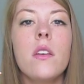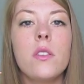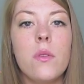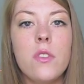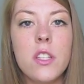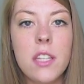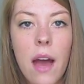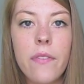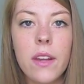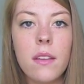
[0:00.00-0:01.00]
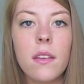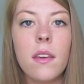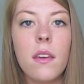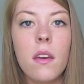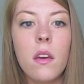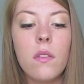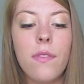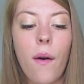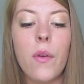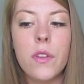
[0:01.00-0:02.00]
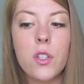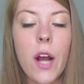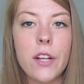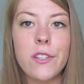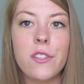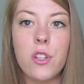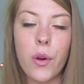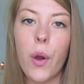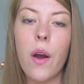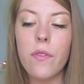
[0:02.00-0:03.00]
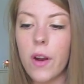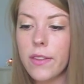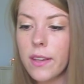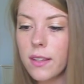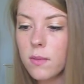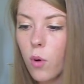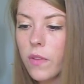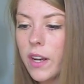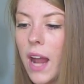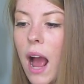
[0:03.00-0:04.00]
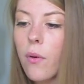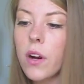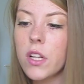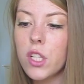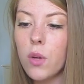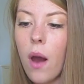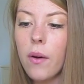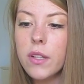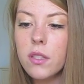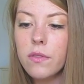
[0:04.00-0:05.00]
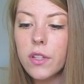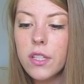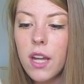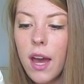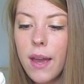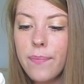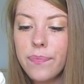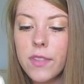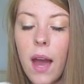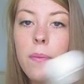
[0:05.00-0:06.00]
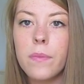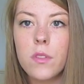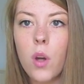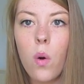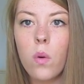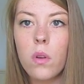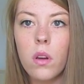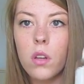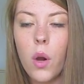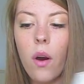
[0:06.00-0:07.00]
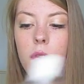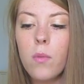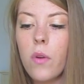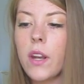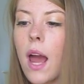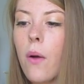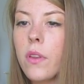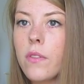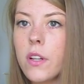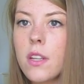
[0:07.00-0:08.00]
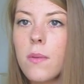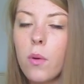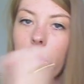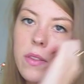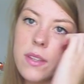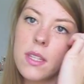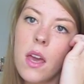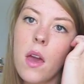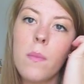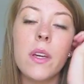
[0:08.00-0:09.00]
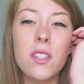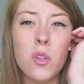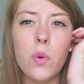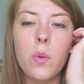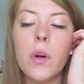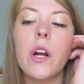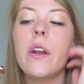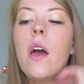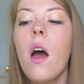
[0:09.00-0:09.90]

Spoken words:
So definitely follow the directions. Don't go out for, I think it's more than an hour or 2 hours the first time. Yeah, don't go out for more than an hour the first time you wear this because you will burn.